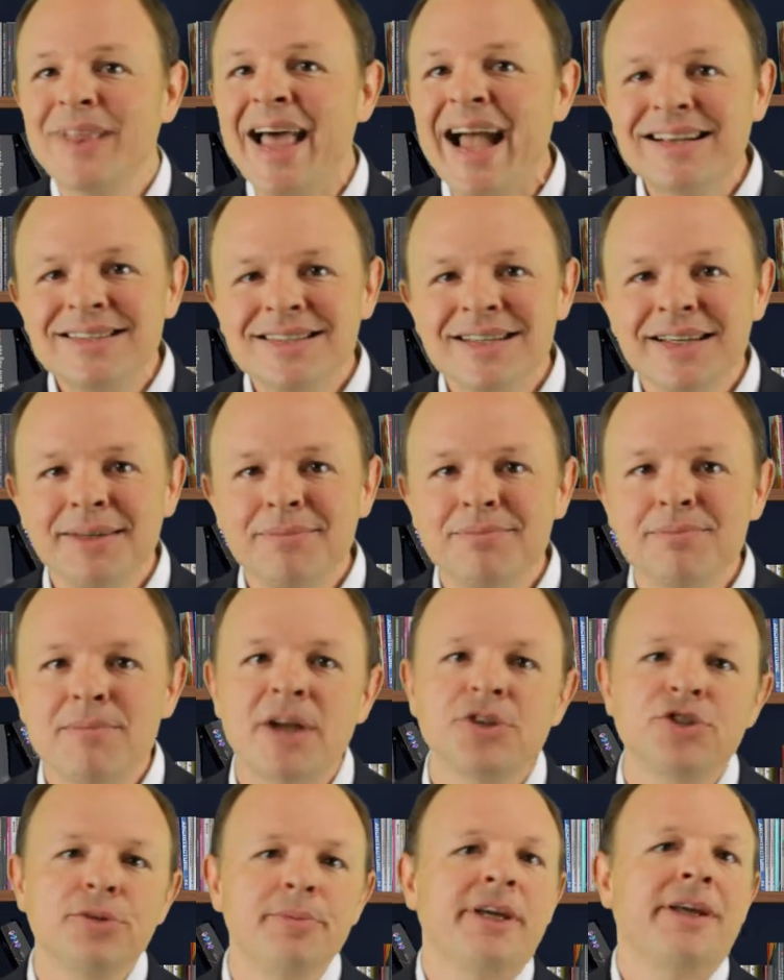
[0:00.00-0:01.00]
lastly,
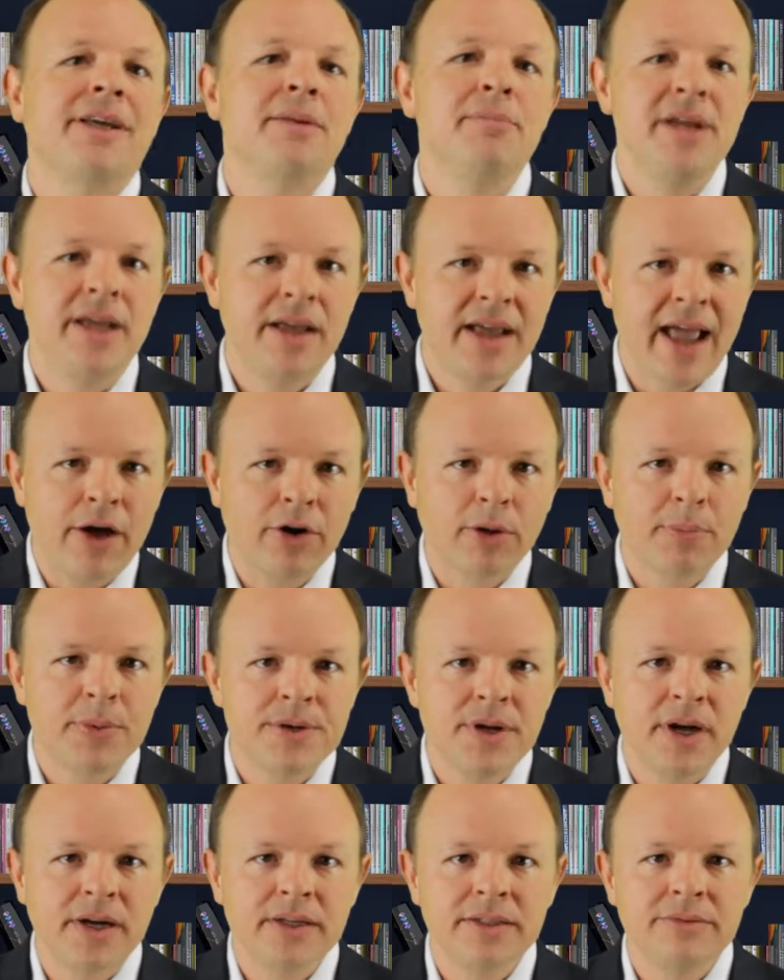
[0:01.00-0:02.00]
measurement can be
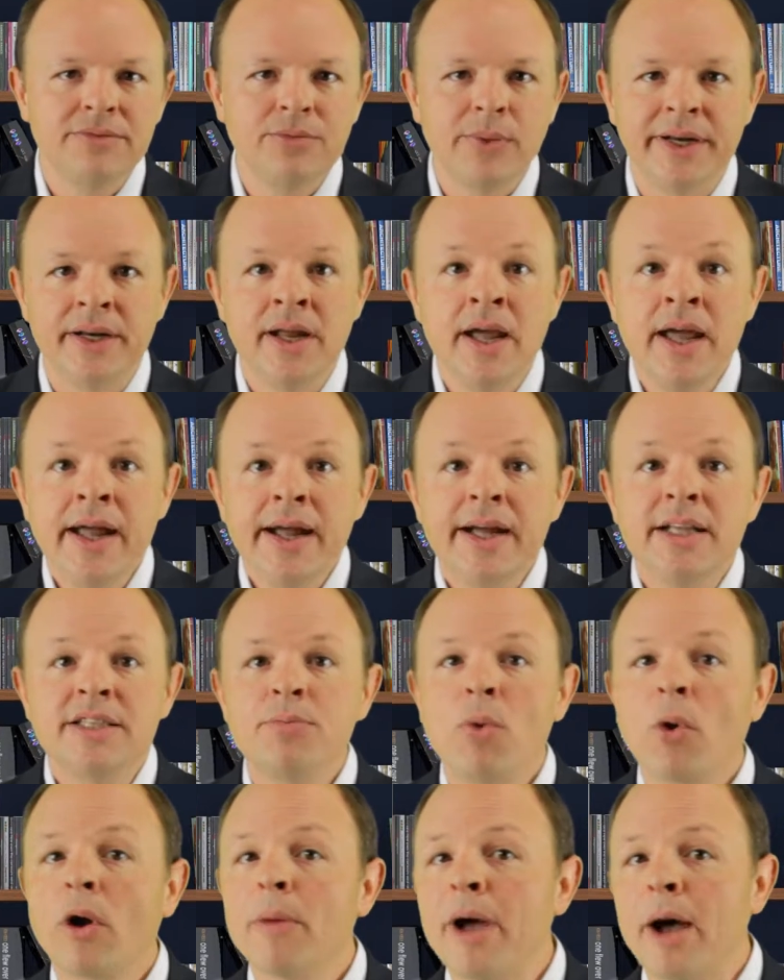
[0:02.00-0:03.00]
counterproductive when it's
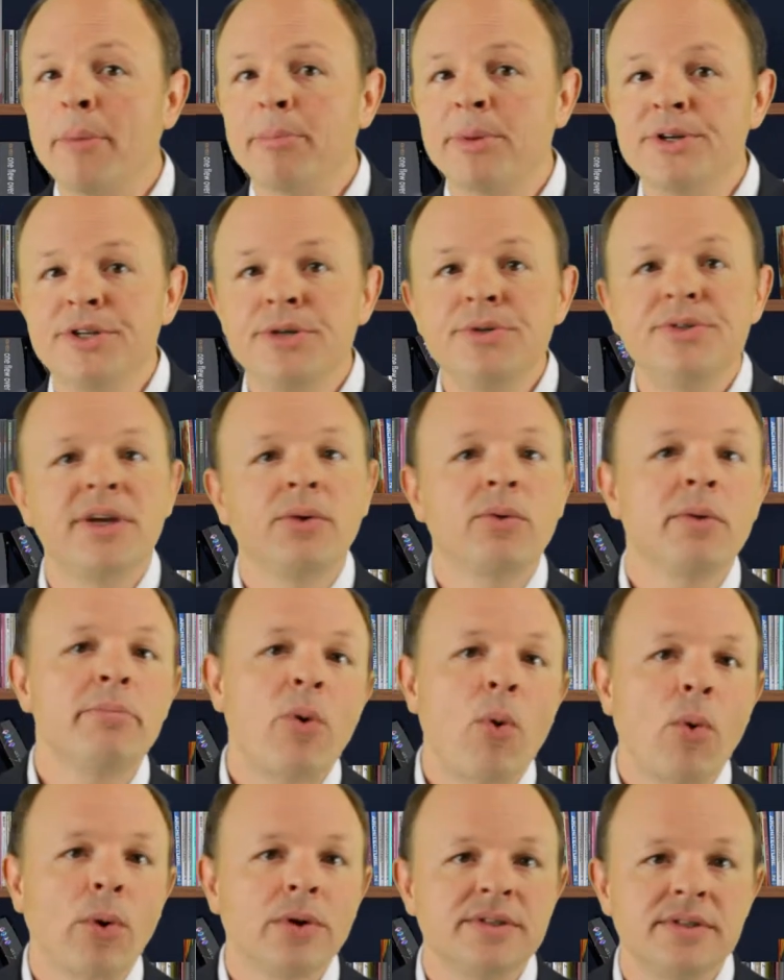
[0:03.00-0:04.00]
more about producing
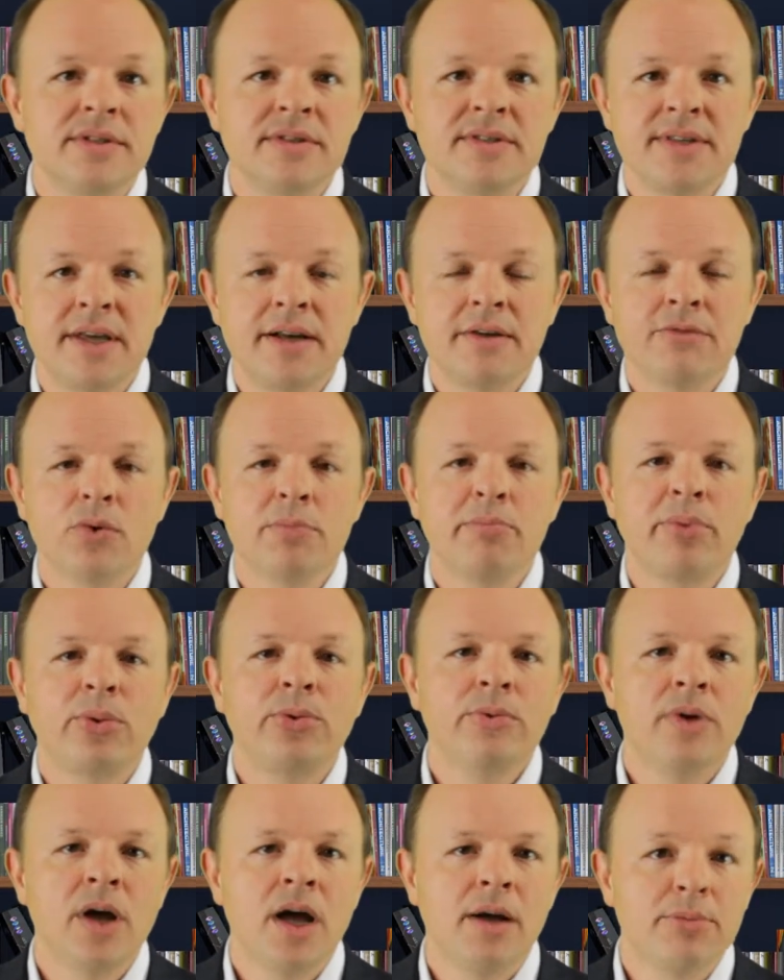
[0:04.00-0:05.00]
reports instead of
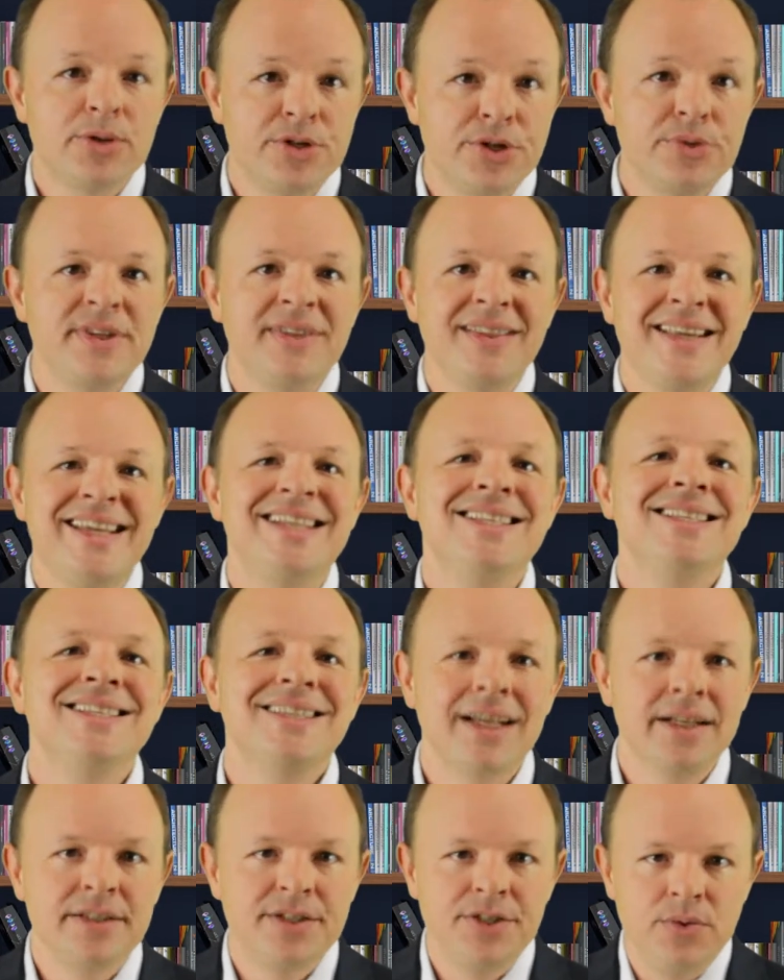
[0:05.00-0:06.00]
producing the
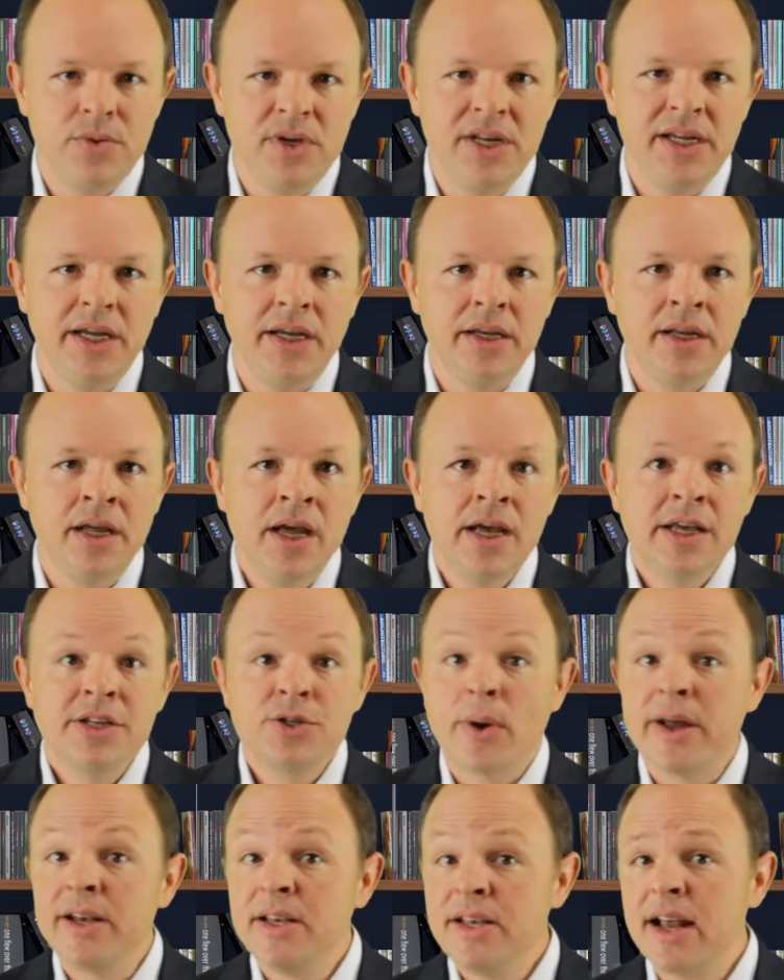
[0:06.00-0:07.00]
insights you need
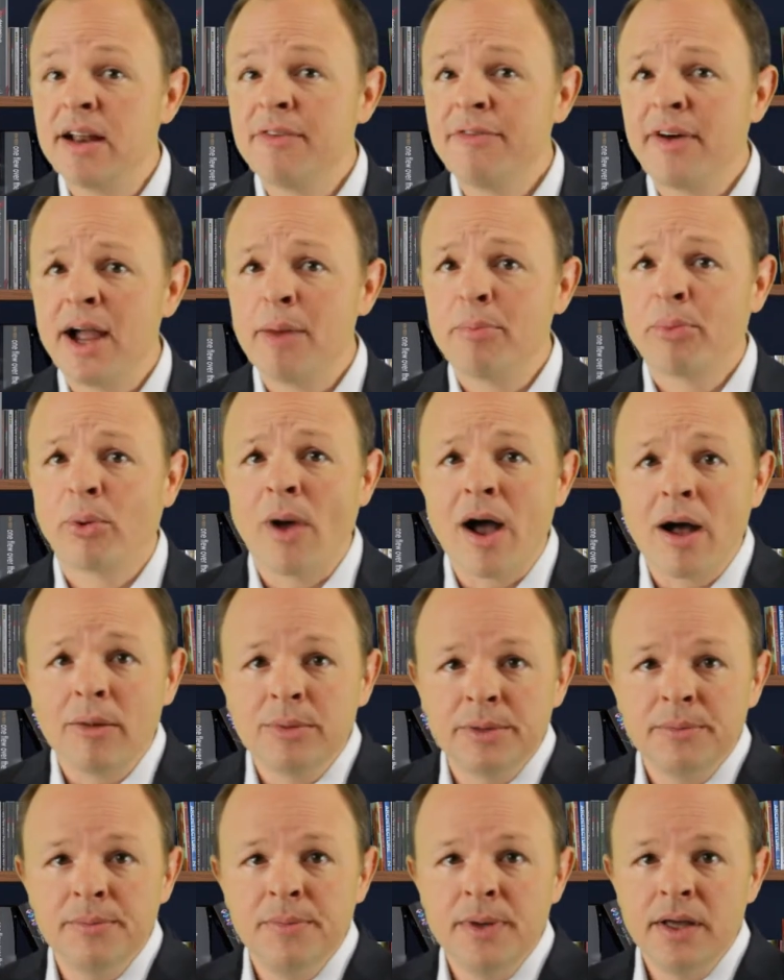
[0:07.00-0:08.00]
to identify a
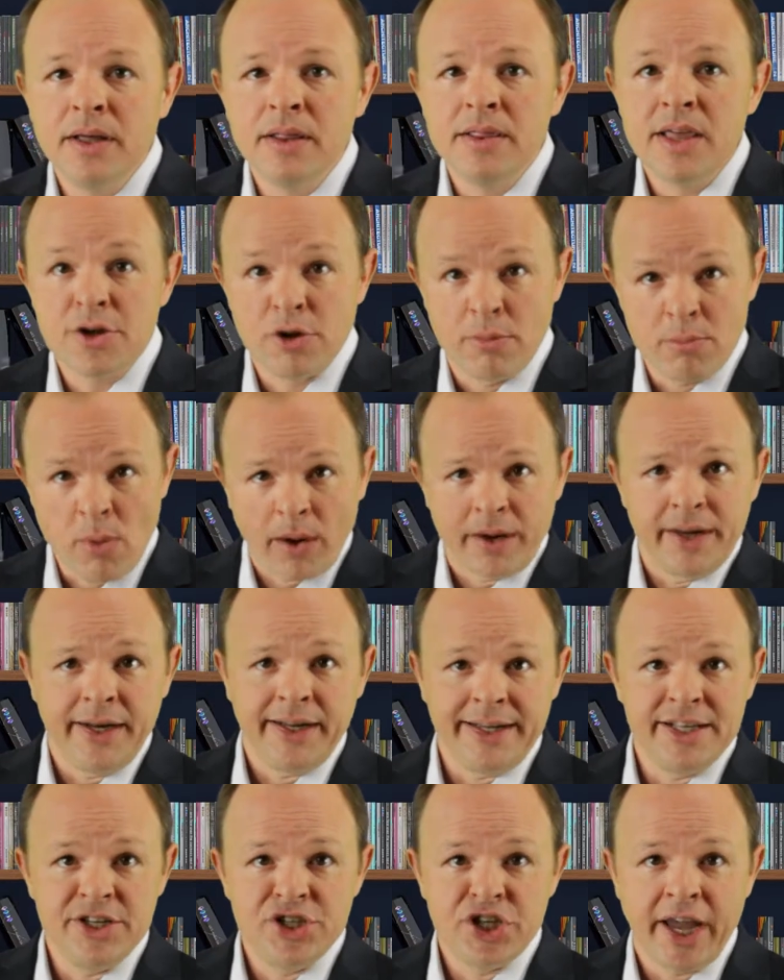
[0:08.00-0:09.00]
problem that your marketing
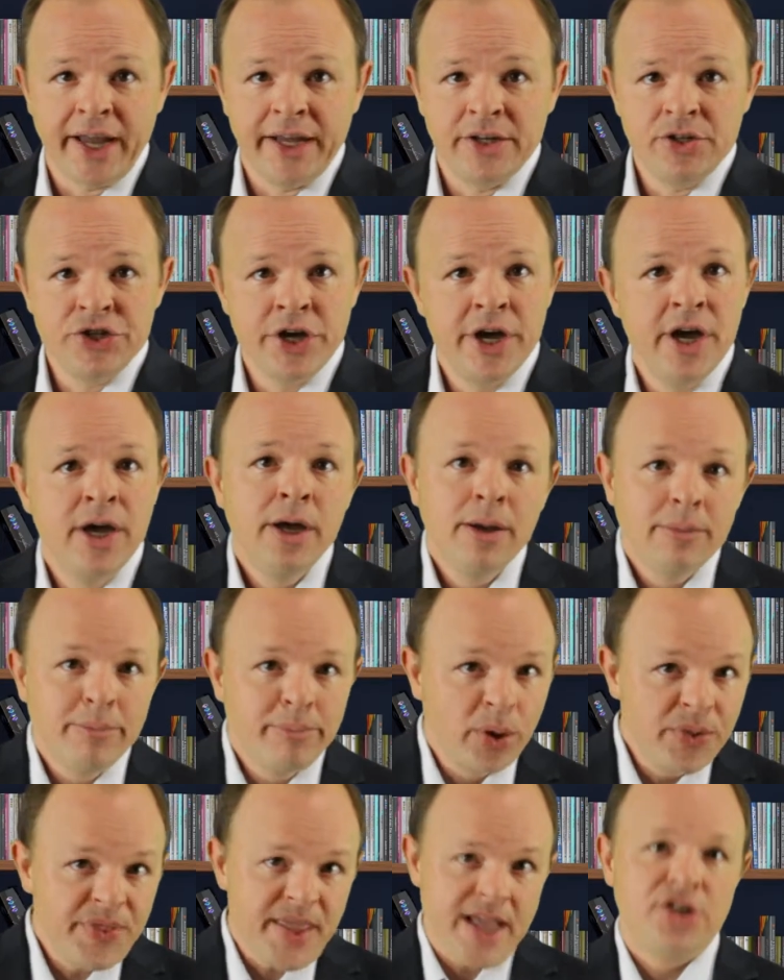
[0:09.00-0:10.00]
can change,
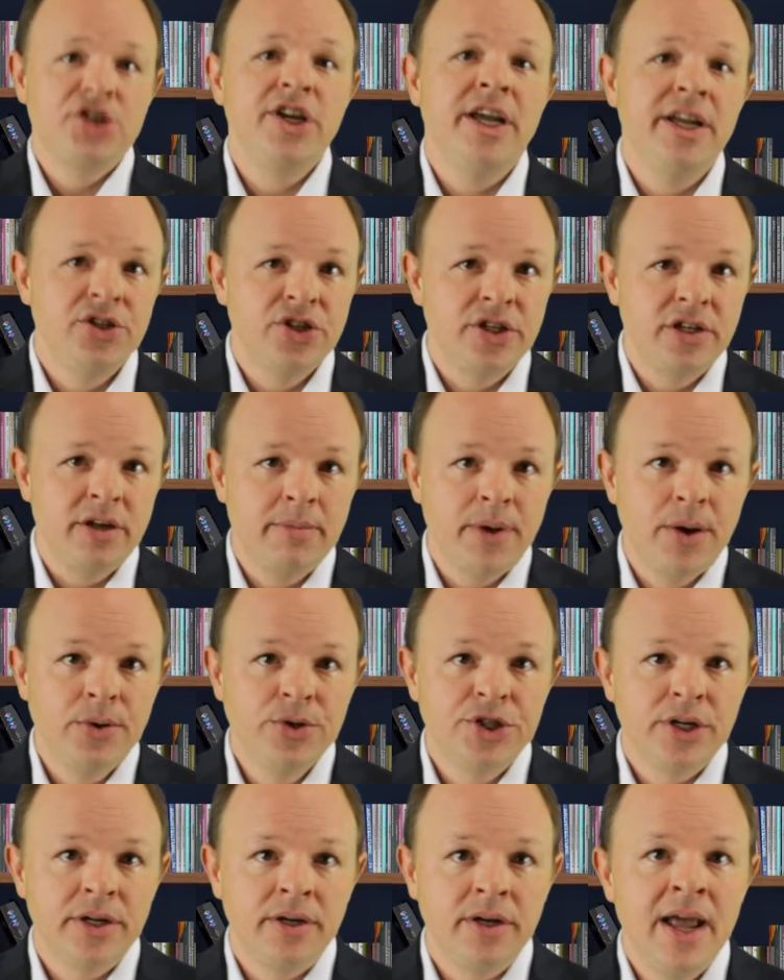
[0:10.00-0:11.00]
put that change into
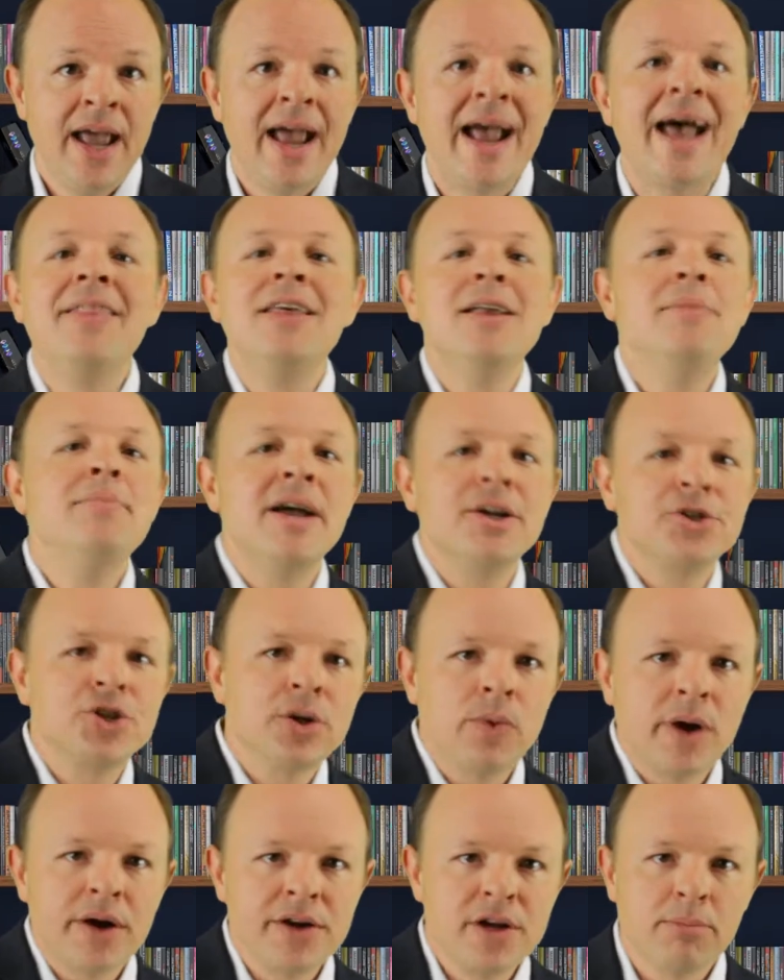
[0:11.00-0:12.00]
motion, and then measure
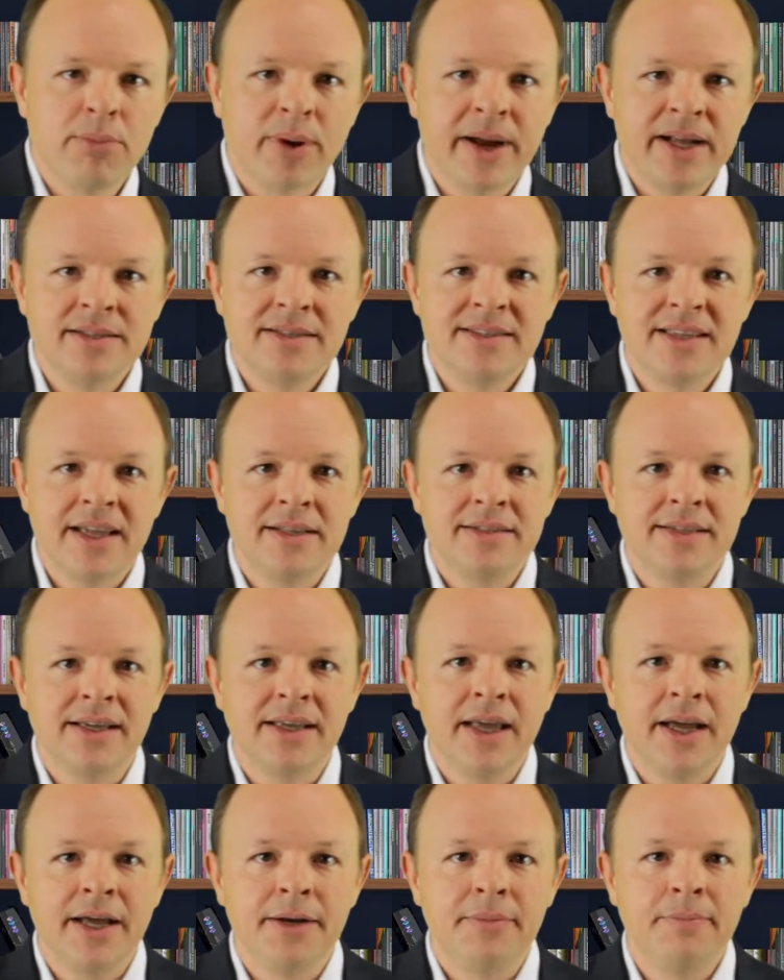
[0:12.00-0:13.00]
where your brand stands
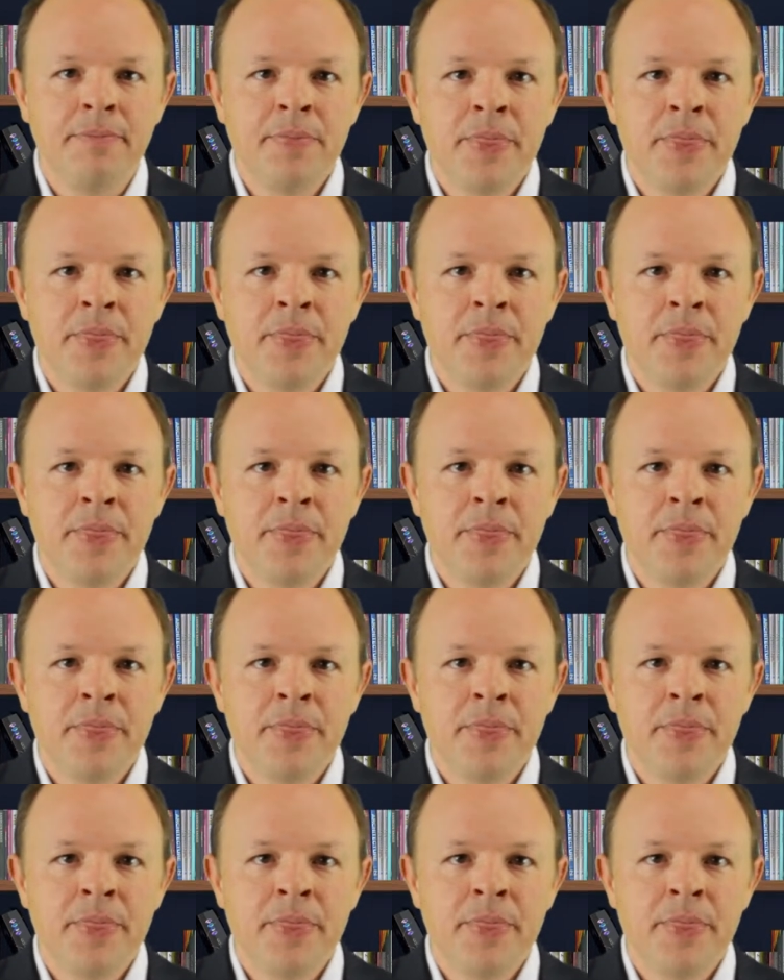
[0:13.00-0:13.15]
again.